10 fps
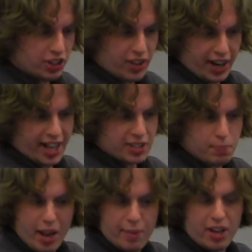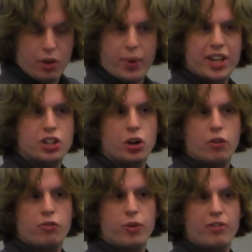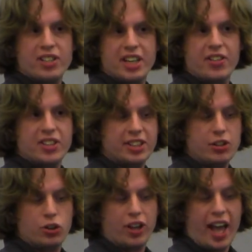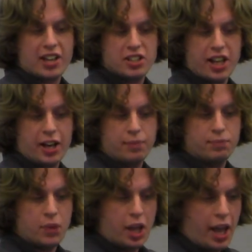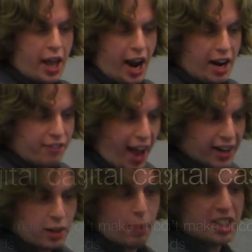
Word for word: then is, maybe we should have revisited this digital cash thing. And in fact, a bunch of